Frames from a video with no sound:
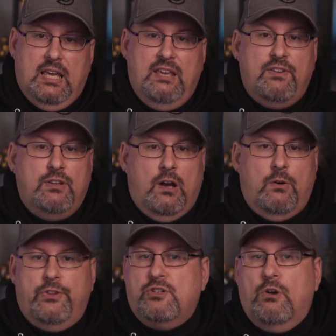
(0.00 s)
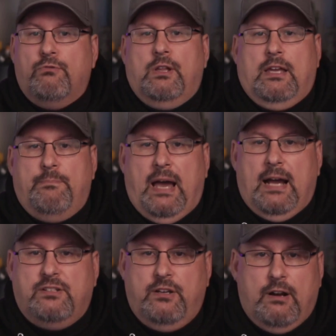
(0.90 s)
even though there's no real
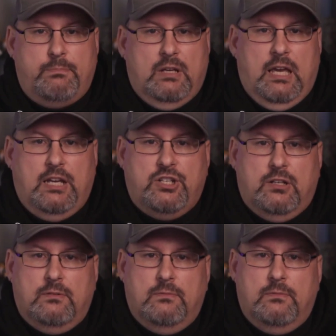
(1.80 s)
impact to your application.